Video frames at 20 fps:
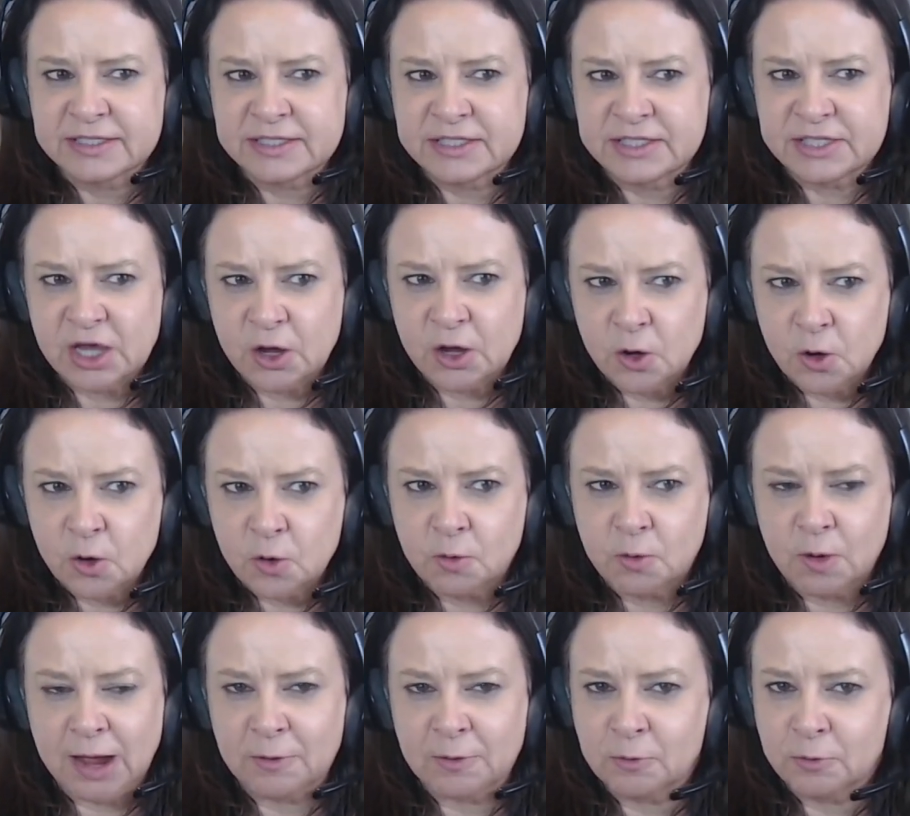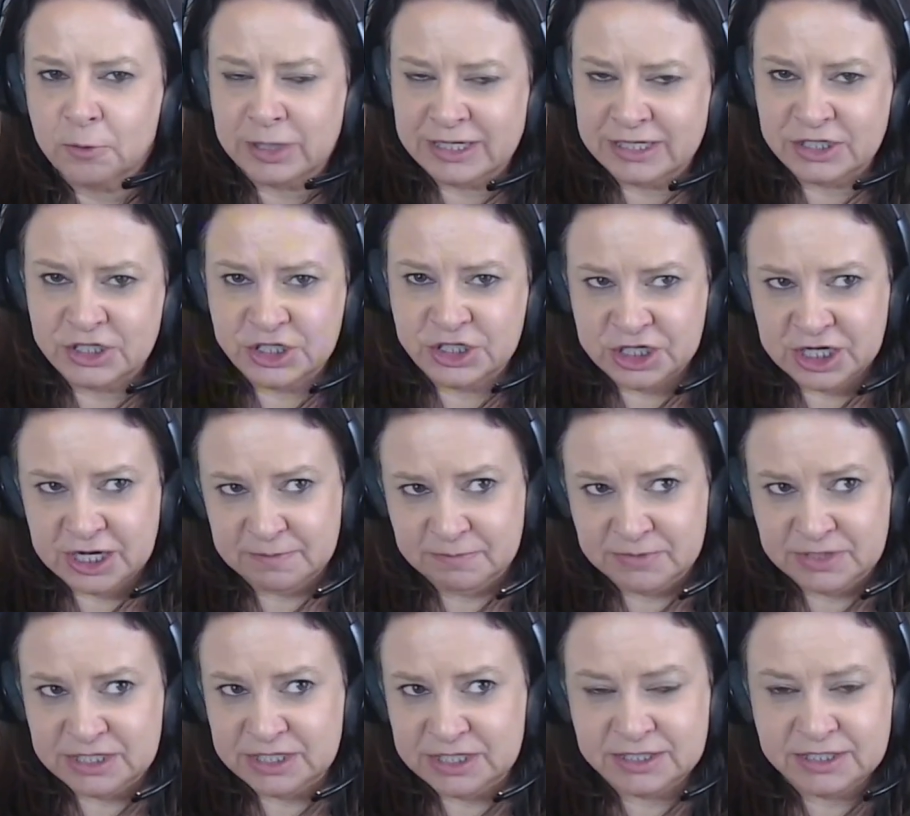So we
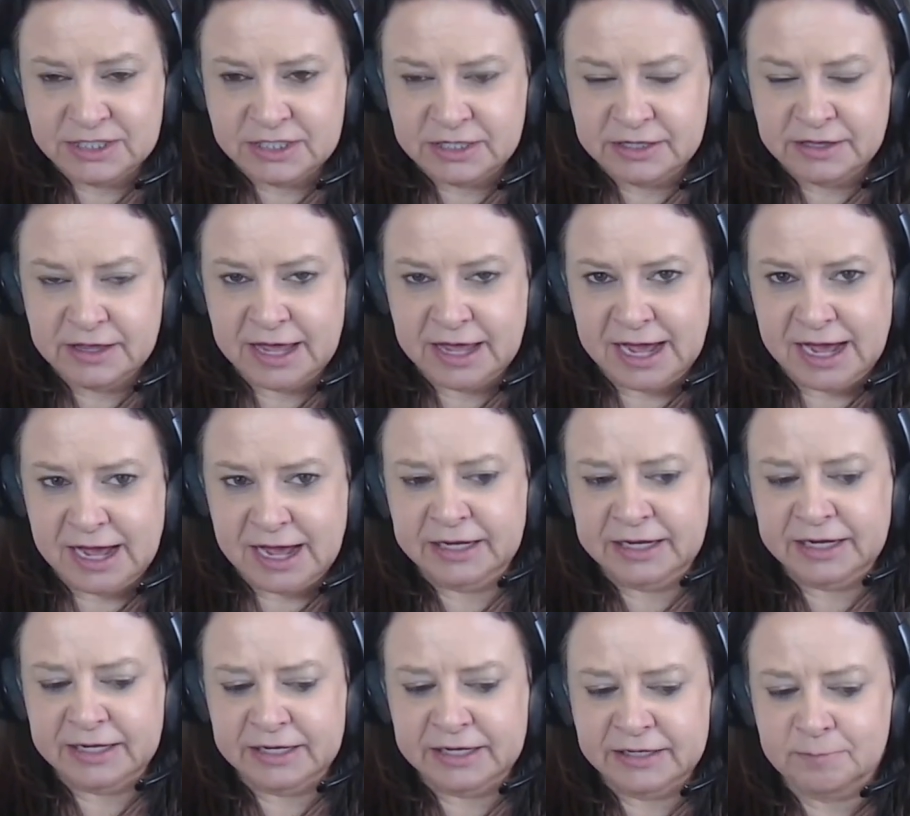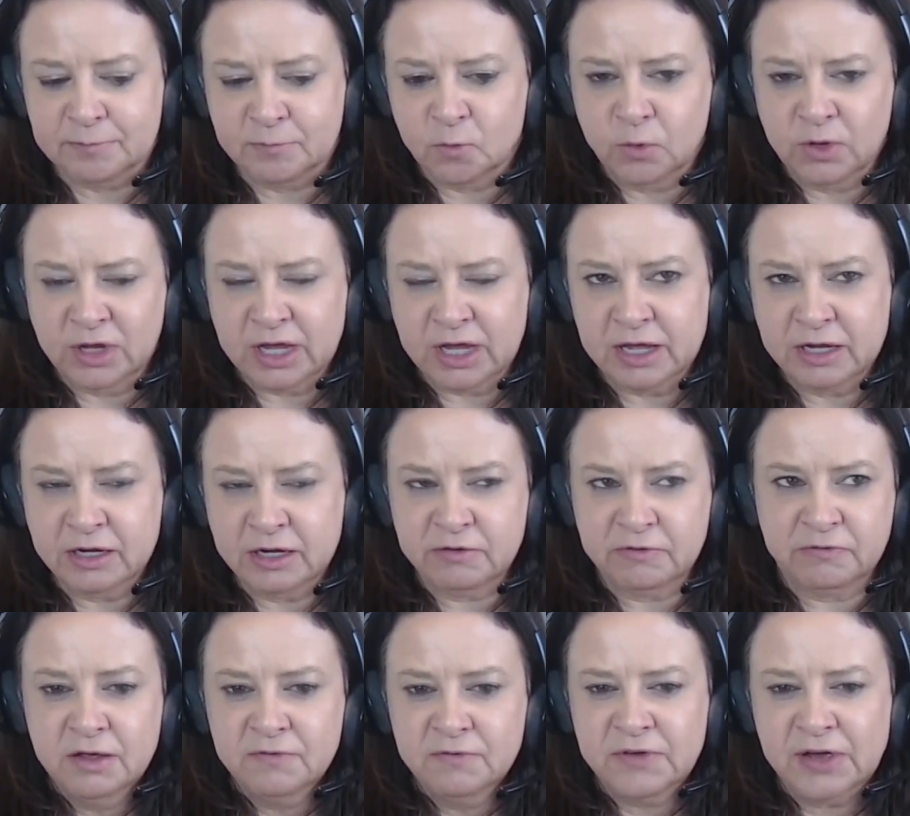jumped into that and we kind
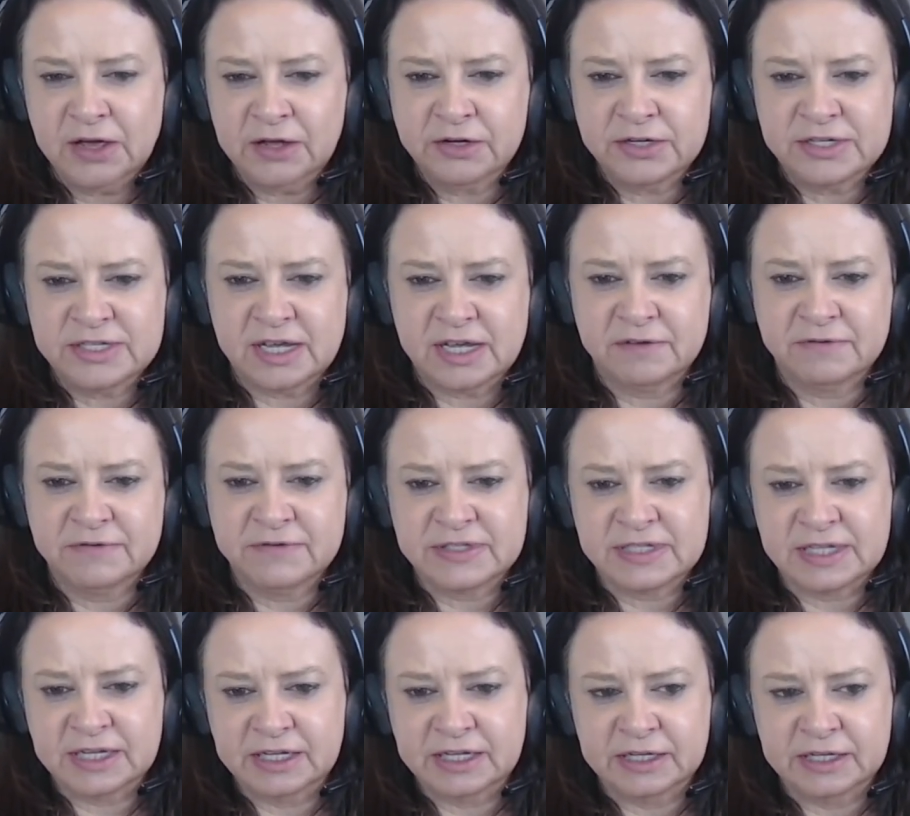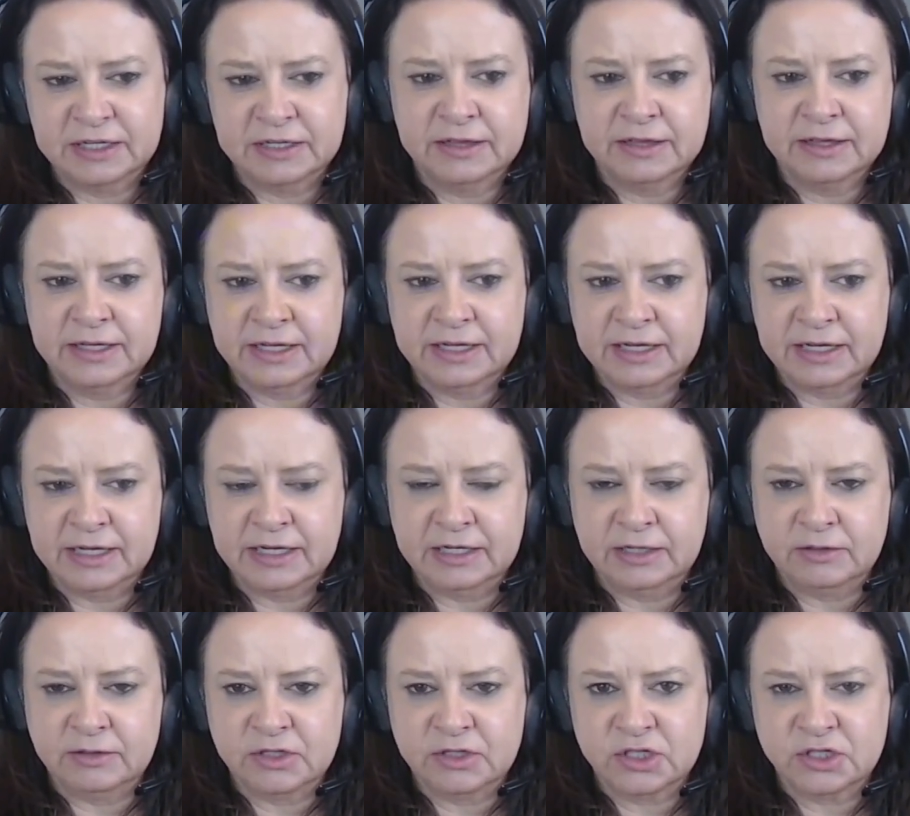of found ourselves in
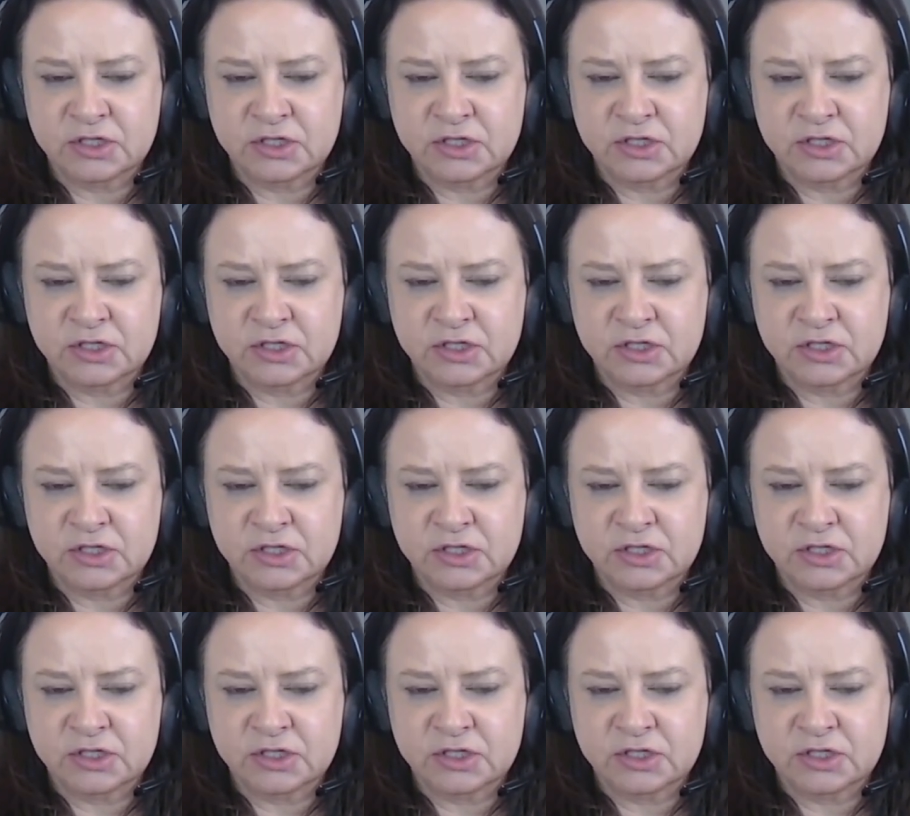the